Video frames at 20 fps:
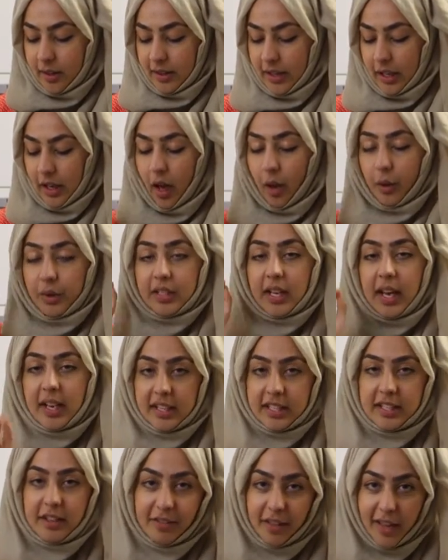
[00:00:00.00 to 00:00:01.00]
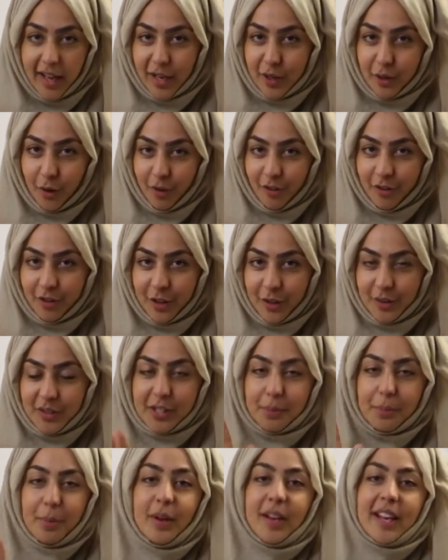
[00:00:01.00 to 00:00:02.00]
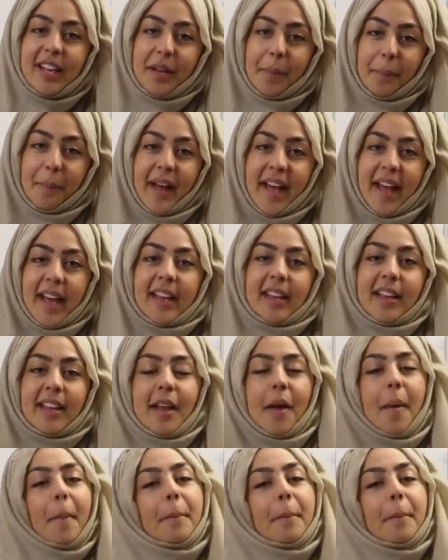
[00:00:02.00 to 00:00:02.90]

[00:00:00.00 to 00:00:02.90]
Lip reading: the alternative that I can offer you is to put it in a bag,